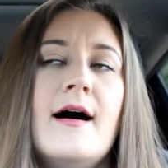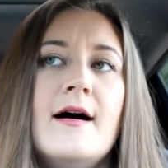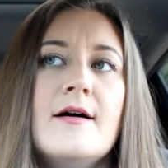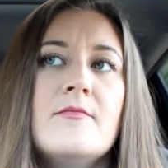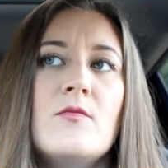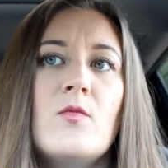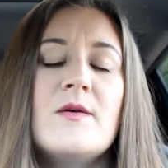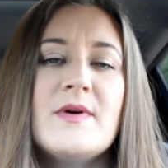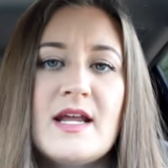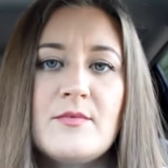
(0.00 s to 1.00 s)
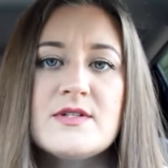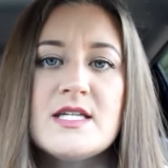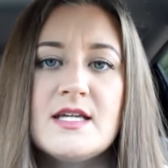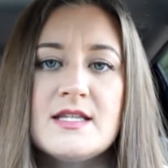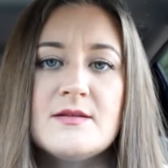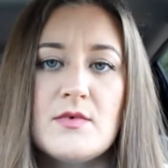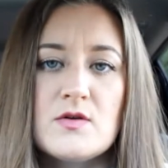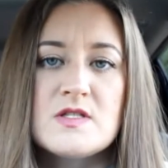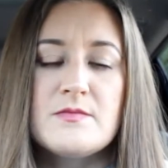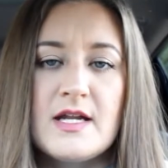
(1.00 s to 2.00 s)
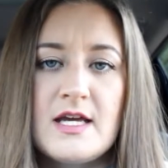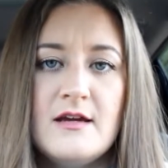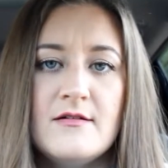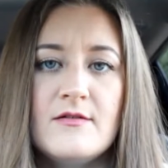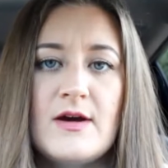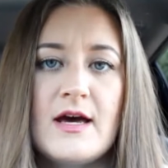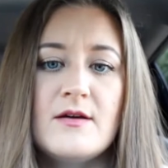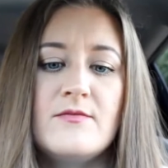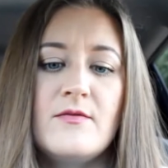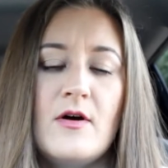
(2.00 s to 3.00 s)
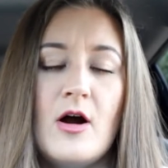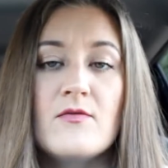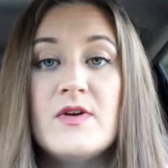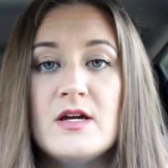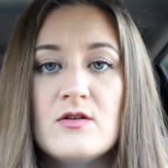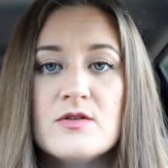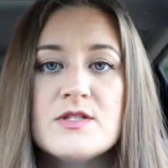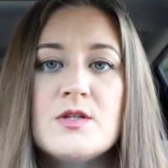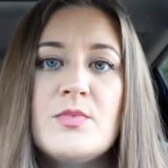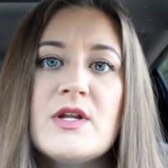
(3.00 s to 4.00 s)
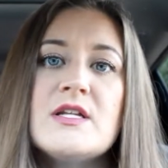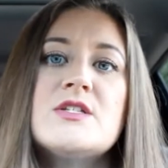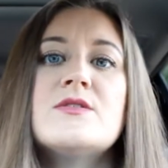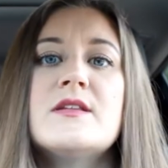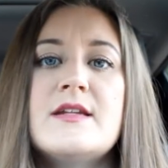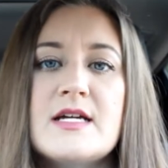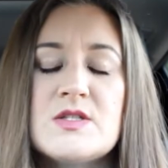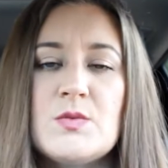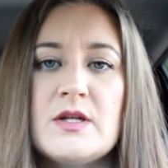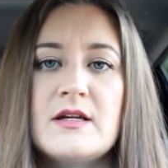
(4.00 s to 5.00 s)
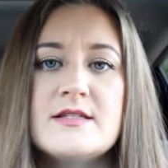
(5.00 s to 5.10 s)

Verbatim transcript: um, we've been able to get the most money out of our vehicles to put into the next one.